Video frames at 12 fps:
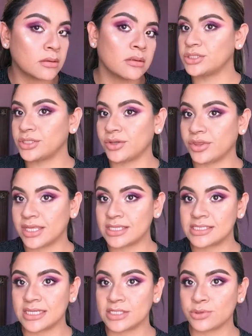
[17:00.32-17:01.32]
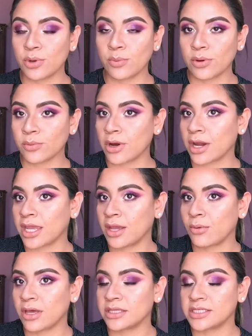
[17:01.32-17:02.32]
So this is what we're working
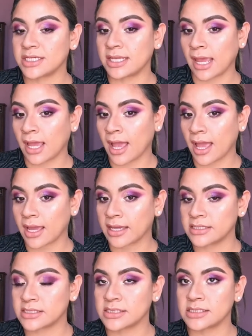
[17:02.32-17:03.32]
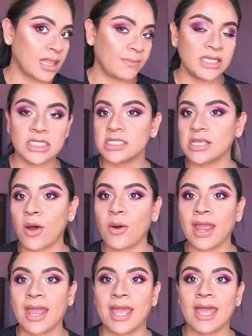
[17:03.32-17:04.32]
with today, guys. Let me just go
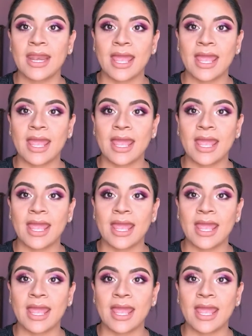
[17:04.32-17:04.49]
ahead